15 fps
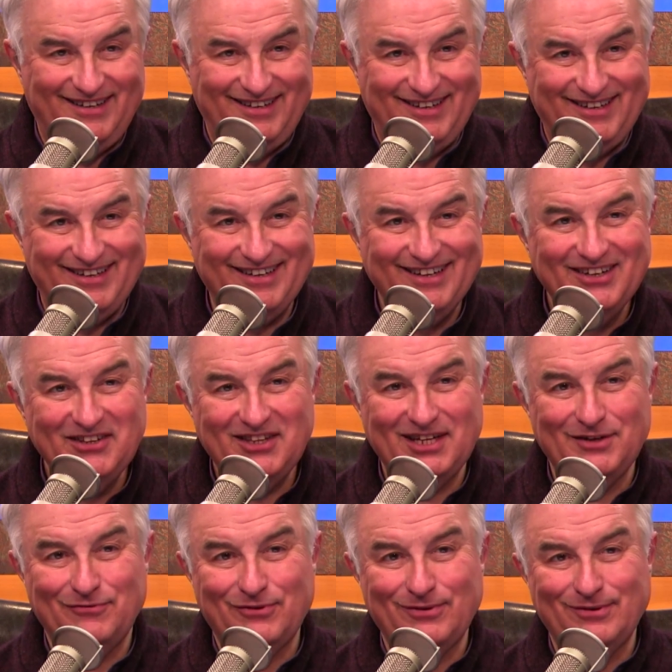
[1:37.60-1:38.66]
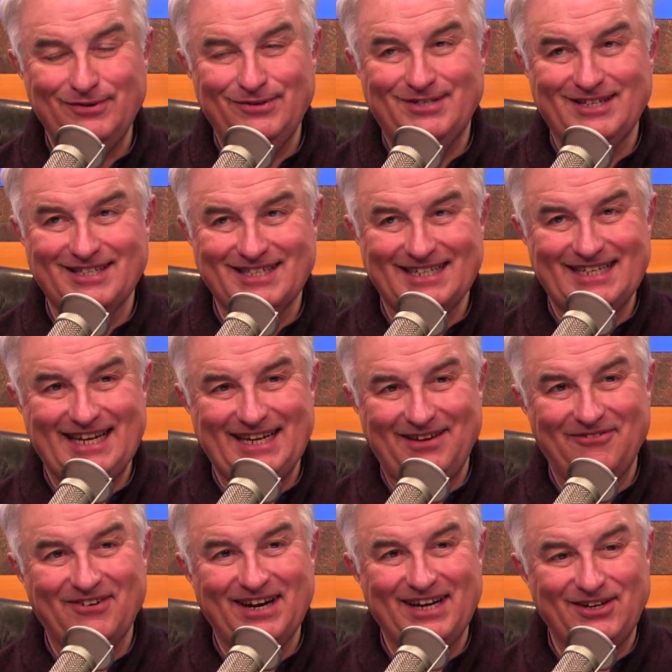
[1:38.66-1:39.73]
that if you use this in any
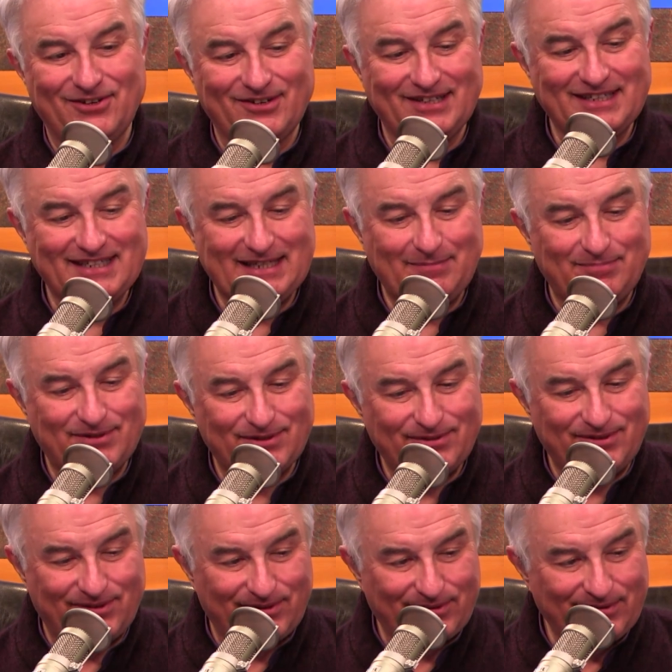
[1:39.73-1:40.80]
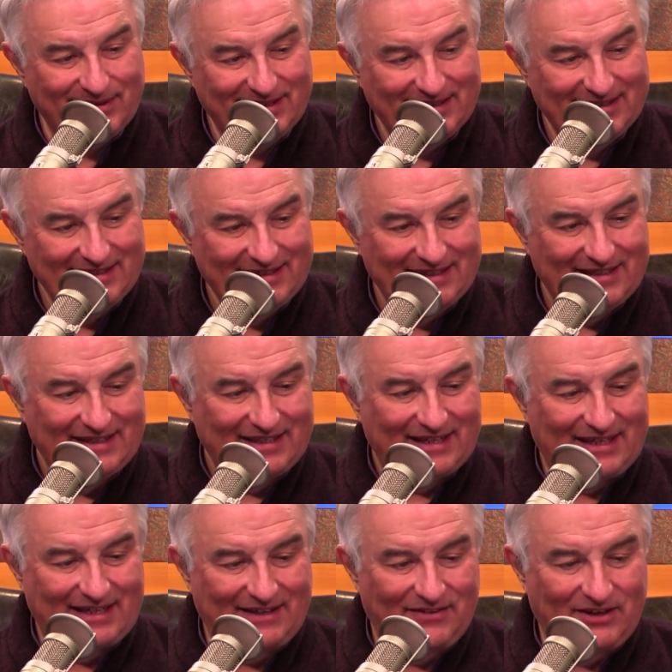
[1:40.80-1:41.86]
way, you're in deep doo doo.
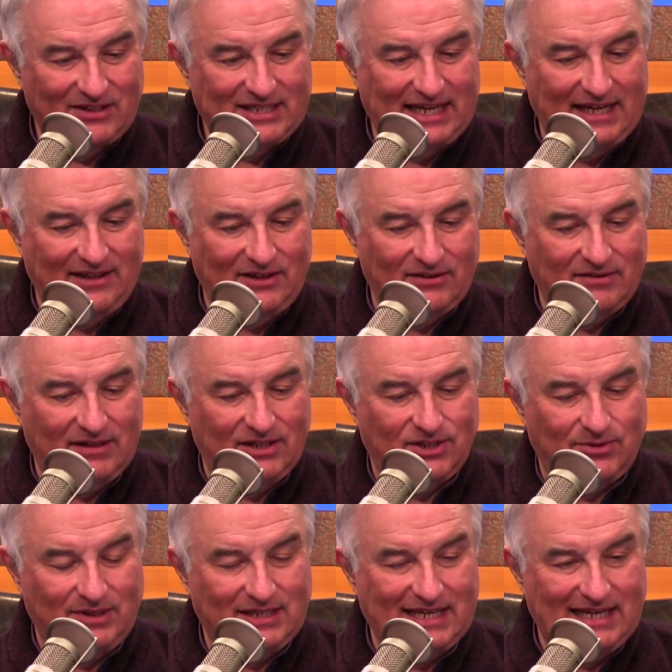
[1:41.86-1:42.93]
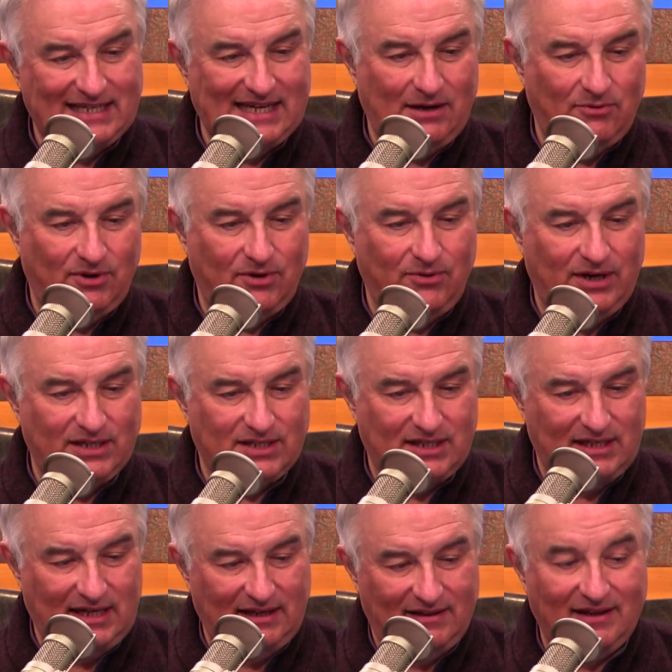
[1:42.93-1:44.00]
Uh, they're ta- they're issuing takedown requests,
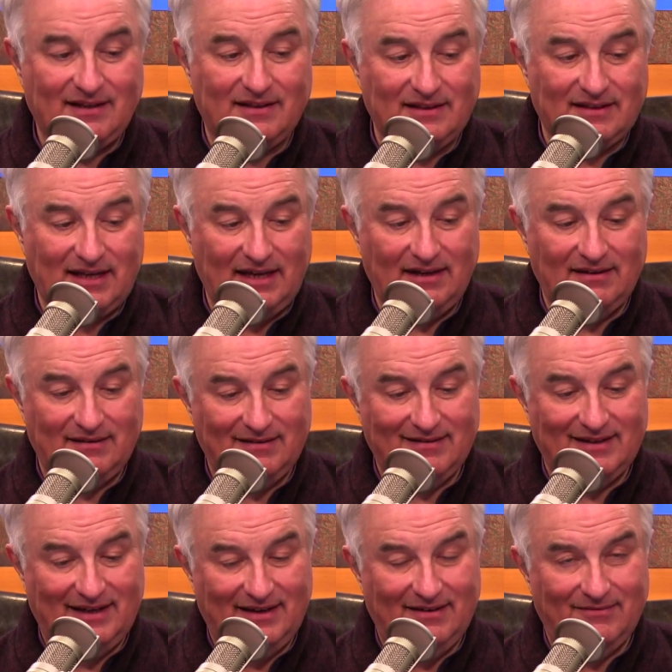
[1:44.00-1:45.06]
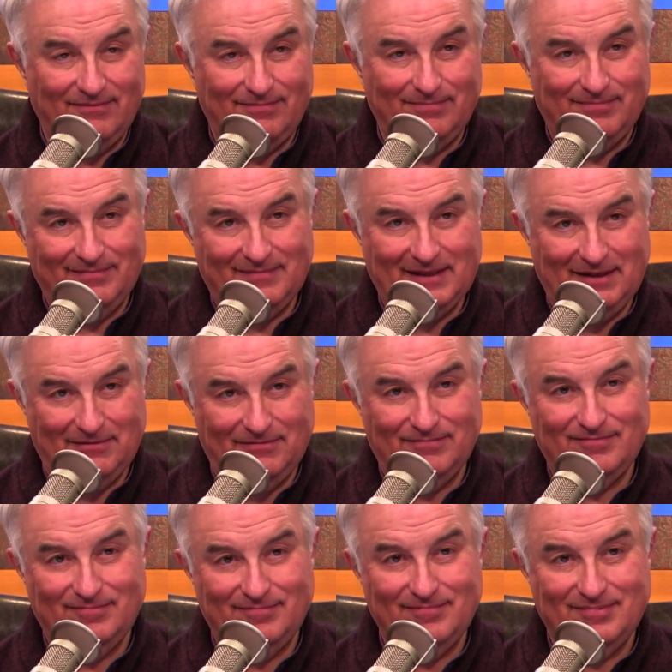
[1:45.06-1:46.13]
and I think that they they have they have
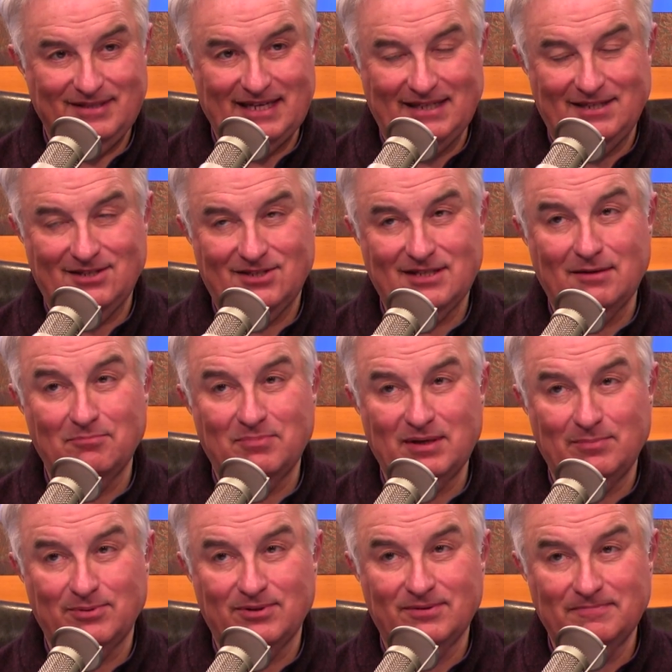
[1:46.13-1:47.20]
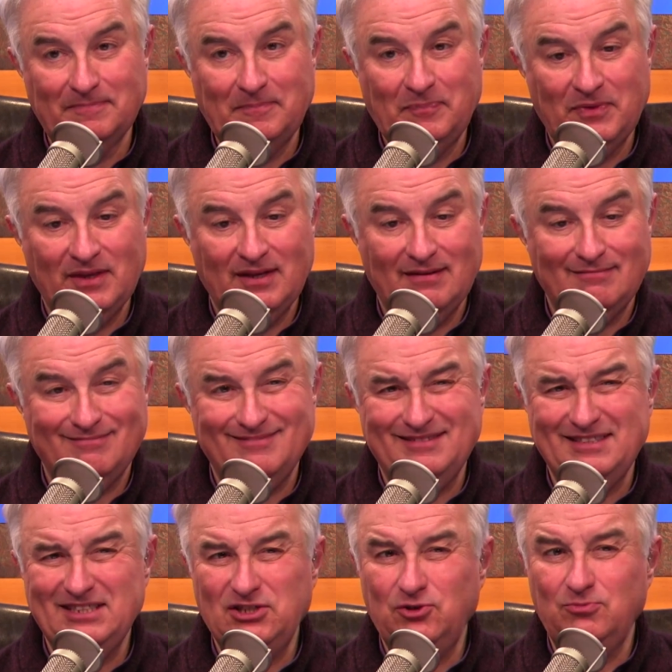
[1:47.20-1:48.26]
said to some people,
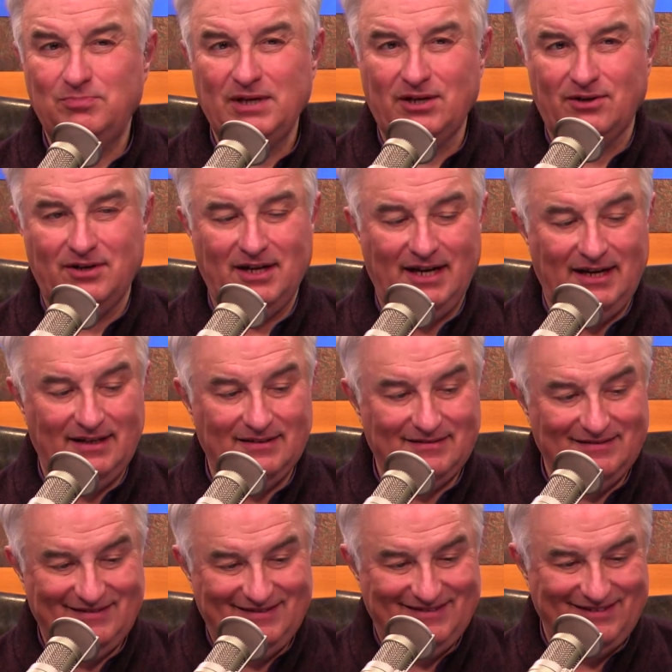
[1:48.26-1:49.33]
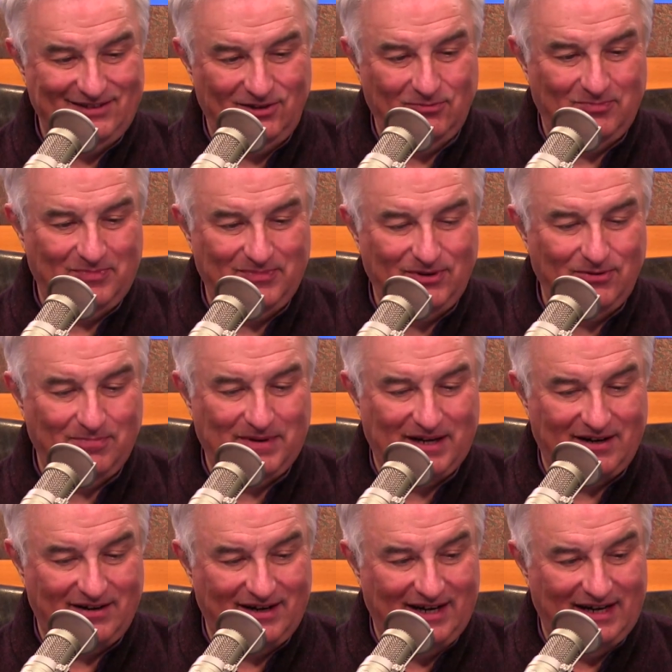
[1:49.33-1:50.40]
mm, "You better not. You you
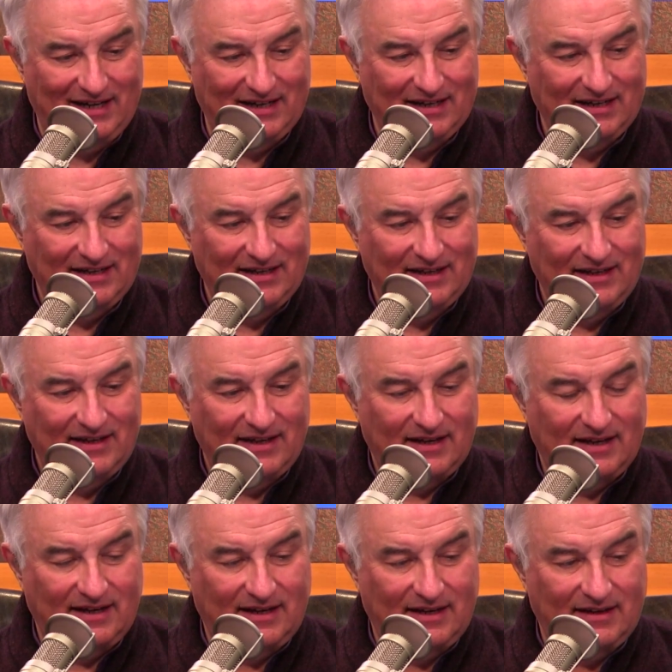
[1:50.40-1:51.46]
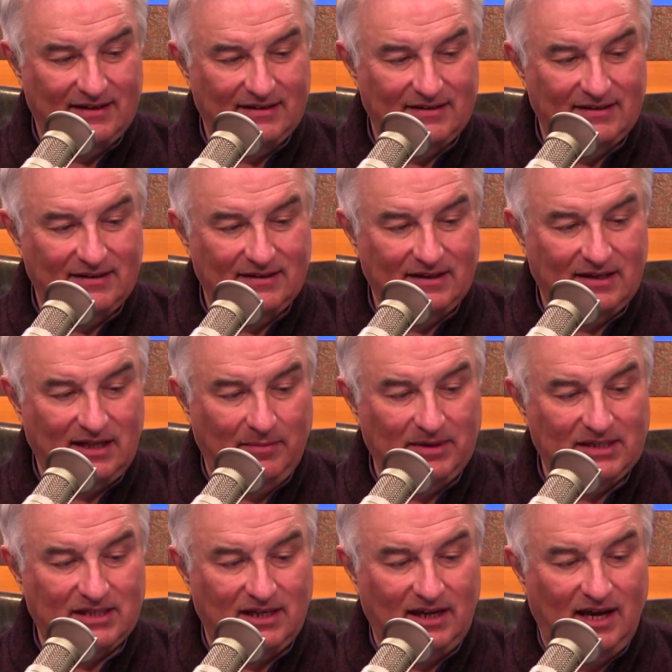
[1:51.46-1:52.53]
better not." Uh,
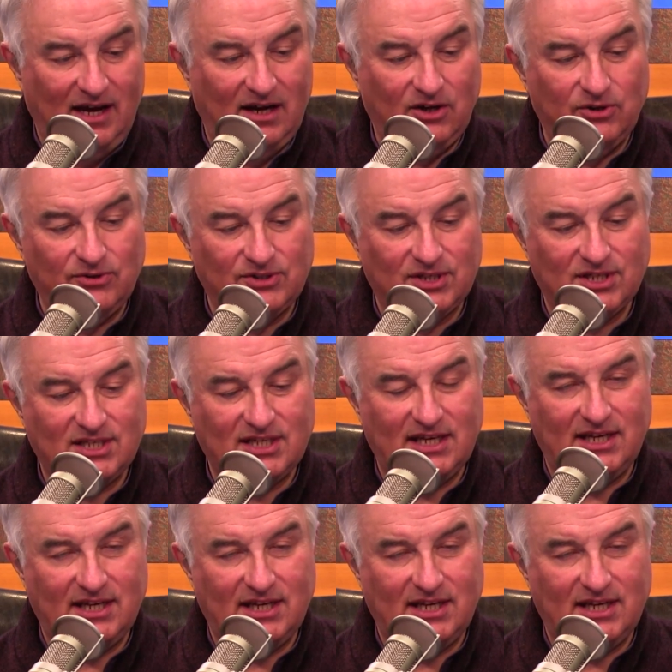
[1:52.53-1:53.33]
Clement you, Delangue, who's the not,